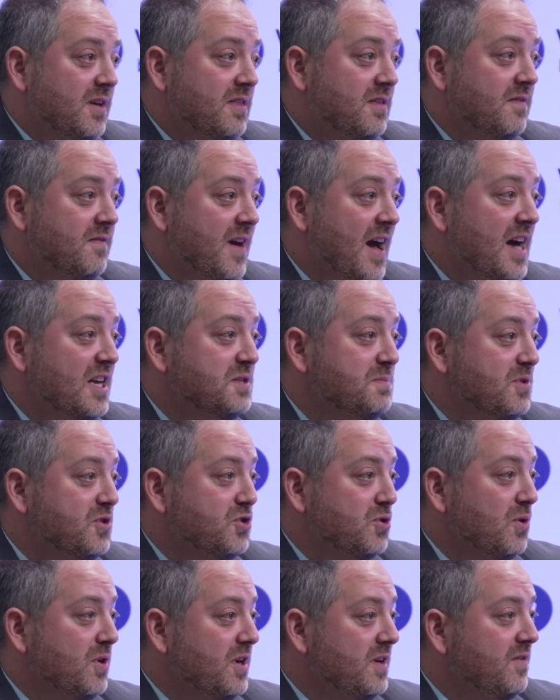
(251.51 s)
the vast
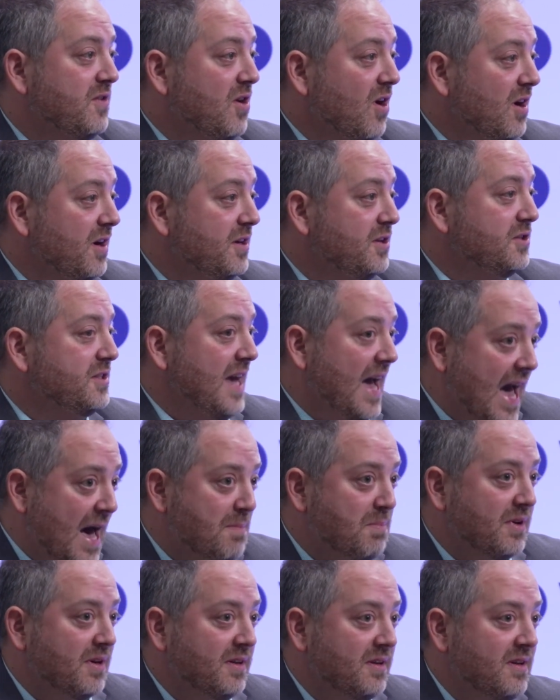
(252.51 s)
majority of car deals
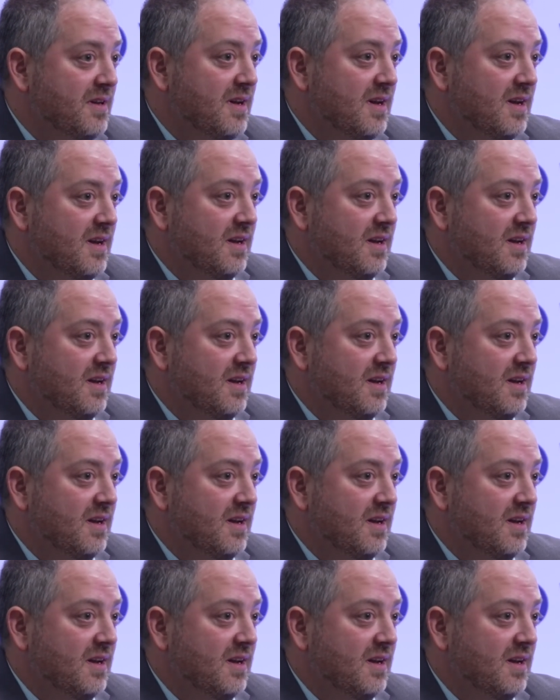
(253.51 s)
happen